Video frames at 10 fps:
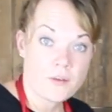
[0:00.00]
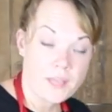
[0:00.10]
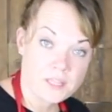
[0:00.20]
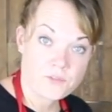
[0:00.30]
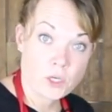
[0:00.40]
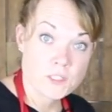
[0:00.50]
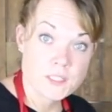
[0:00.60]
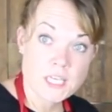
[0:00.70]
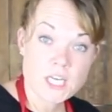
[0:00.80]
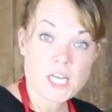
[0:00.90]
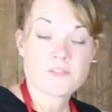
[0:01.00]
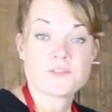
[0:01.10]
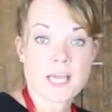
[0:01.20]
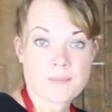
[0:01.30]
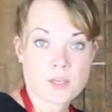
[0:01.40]
Okay, the first layer
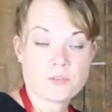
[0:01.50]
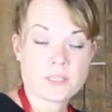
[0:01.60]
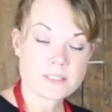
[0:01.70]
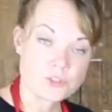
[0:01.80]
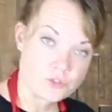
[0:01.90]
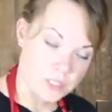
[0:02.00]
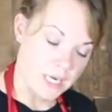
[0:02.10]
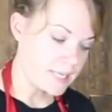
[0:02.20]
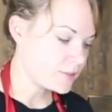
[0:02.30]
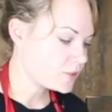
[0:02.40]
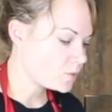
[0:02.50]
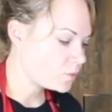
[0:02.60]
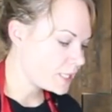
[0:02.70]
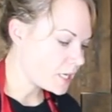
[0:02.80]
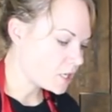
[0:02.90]
of top coat is dry, so
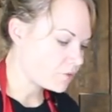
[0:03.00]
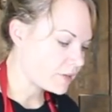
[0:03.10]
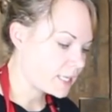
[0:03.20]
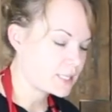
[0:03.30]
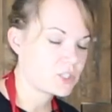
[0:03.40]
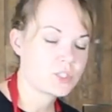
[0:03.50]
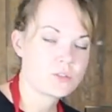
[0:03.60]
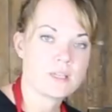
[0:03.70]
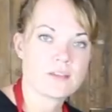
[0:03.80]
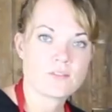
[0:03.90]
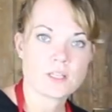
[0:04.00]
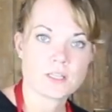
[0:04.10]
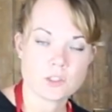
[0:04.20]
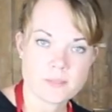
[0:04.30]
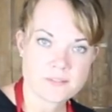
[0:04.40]
we are ready to give
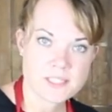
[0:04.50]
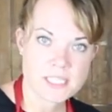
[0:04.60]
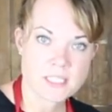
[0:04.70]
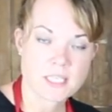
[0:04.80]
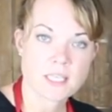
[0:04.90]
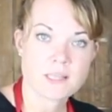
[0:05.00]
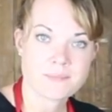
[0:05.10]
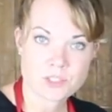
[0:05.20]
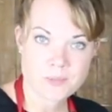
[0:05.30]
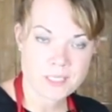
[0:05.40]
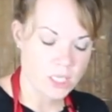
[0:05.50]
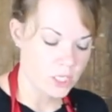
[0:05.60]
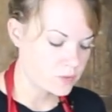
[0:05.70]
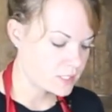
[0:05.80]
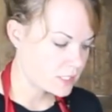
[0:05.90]
a little bit of sanding in between
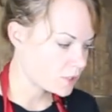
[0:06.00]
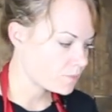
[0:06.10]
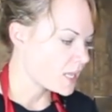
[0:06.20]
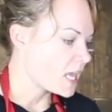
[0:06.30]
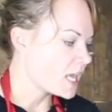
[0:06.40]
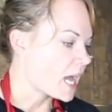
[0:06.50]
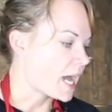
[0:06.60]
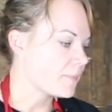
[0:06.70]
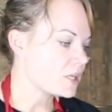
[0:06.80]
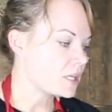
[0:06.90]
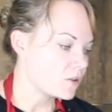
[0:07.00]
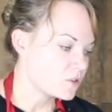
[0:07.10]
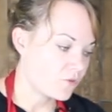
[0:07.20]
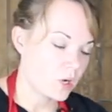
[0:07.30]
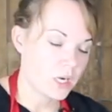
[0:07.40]
coats here. I'm gonna
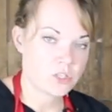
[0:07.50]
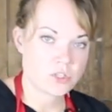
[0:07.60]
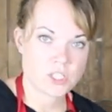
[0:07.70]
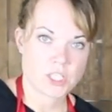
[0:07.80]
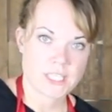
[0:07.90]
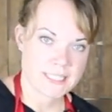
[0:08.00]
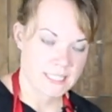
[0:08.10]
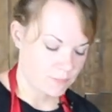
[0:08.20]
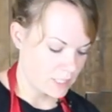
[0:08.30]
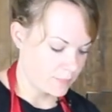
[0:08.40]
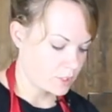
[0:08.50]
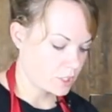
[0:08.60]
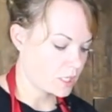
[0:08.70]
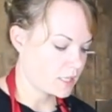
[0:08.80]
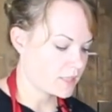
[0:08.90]
use 400 grit
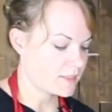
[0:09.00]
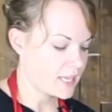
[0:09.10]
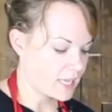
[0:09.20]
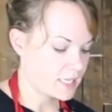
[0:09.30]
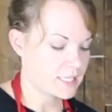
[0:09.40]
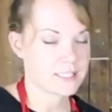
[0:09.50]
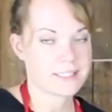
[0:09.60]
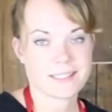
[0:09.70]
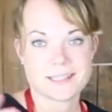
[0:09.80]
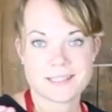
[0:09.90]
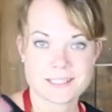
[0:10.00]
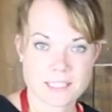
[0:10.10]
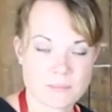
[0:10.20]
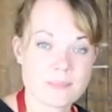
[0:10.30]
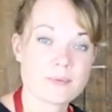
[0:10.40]
sandpaper. That is the
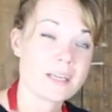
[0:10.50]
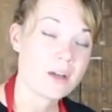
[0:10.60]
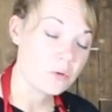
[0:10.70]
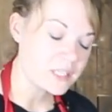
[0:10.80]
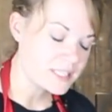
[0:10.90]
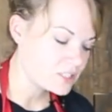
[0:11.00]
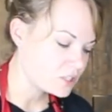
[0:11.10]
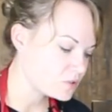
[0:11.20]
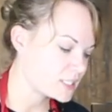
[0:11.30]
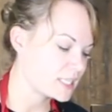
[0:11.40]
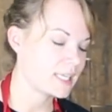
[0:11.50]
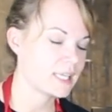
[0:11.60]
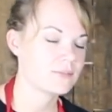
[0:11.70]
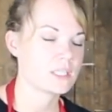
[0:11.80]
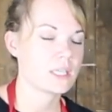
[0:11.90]
sandpaper I always use and
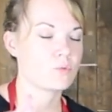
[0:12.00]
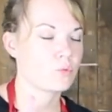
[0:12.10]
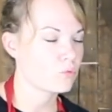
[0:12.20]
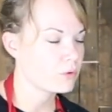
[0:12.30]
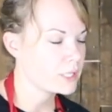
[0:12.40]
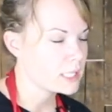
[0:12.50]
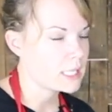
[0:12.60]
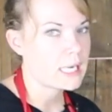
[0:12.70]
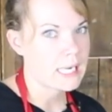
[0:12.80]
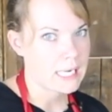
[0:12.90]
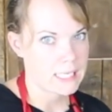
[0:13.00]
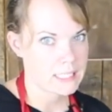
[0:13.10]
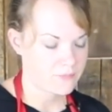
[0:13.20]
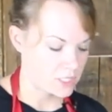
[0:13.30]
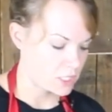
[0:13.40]
it gives a really
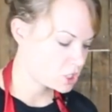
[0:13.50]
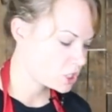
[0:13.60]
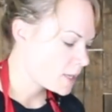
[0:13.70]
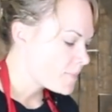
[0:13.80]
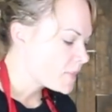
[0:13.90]
nice finish.